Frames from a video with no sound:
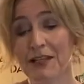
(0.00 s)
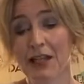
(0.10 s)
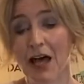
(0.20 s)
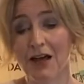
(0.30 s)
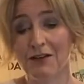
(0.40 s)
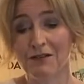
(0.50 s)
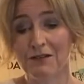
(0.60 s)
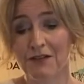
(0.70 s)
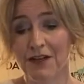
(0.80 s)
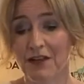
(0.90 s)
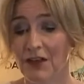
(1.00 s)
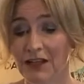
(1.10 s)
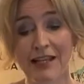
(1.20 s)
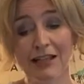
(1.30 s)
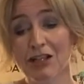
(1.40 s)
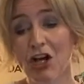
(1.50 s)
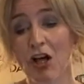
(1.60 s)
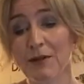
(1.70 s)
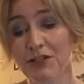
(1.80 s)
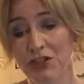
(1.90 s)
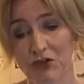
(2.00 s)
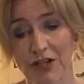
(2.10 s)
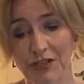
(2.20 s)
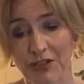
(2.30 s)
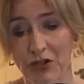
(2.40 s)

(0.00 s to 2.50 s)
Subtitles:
love. The little cobbled streets, the